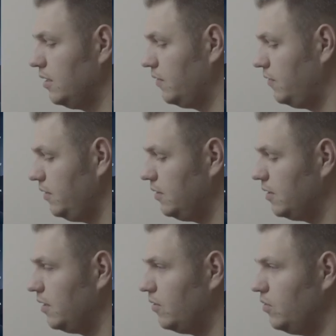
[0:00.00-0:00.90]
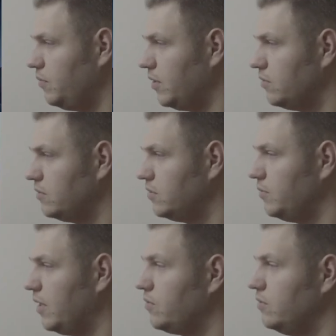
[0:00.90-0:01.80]
And I hope I could
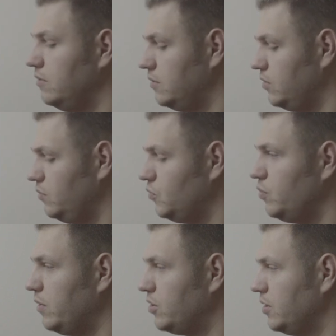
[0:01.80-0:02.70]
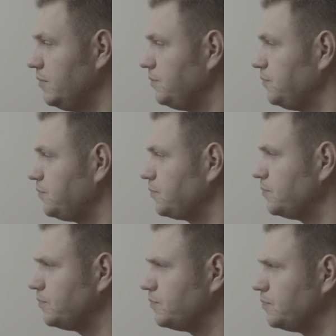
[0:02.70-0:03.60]
zoom. I couldn't zoom too much in.
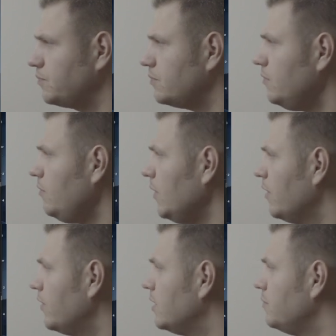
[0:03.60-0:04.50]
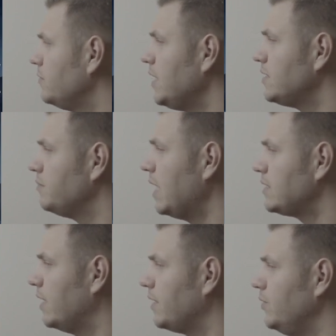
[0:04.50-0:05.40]
I think that's the
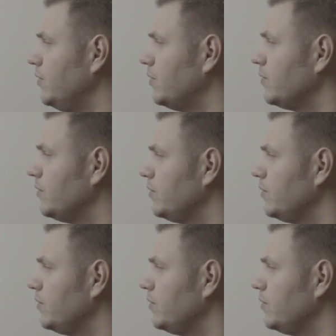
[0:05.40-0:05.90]
max I can do.